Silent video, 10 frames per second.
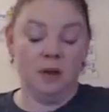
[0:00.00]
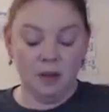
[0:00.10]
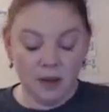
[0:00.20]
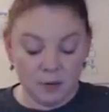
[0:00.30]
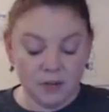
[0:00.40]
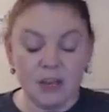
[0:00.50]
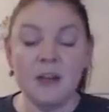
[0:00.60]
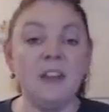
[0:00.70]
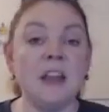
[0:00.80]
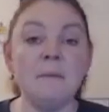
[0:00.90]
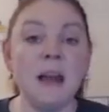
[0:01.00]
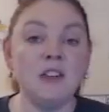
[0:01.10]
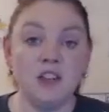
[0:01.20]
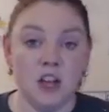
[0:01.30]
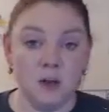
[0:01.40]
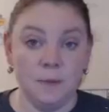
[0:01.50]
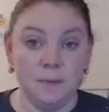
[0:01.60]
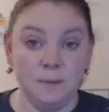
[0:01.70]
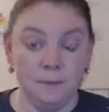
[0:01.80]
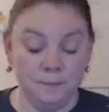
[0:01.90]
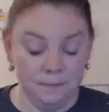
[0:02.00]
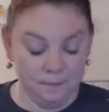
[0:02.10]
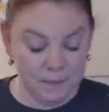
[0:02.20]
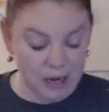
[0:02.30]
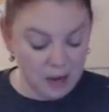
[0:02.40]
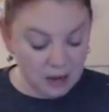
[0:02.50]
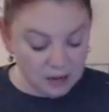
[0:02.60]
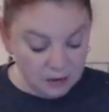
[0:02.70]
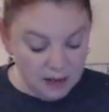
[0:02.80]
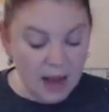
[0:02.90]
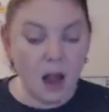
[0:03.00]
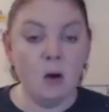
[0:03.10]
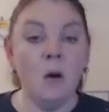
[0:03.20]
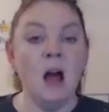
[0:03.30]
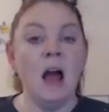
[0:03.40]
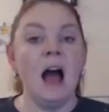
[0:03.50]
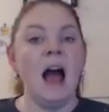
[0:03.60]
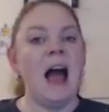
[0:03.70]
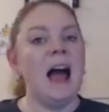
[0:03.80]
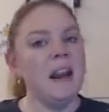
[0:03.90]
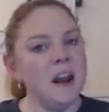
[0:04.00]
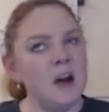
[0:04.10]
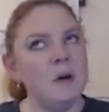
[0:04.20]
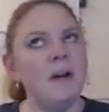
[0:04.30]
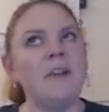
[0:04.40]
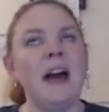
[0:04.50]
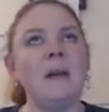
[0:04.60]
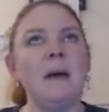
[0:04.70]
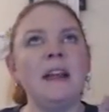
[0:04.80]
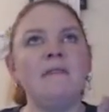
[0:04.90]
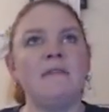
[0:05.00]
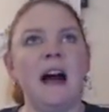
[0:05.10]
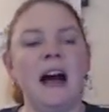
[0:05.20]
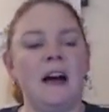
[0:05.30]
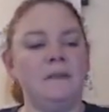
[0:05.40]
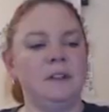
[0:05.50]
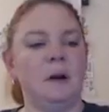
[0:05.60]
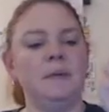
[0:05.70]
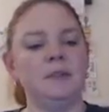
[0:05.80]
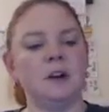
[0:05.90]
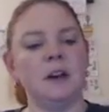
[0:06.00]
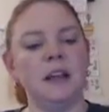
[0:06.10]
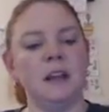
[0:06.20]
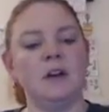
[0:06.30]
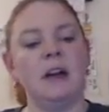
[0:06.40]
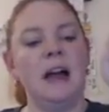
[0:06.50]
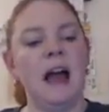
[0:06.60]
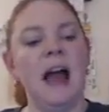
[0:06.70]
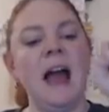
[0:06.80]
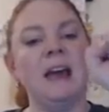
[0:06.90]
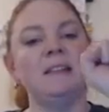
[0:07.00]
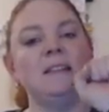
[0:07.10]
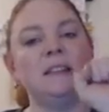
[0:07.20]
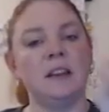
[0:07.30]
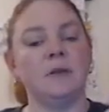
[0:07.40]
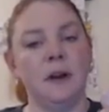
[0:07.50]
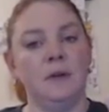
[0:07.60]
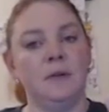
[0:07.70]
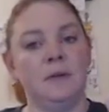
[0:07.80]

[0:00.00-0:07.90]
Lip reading: There was nothing in my show. So now I know I've got to make 5. So I'm starting here. I had 0.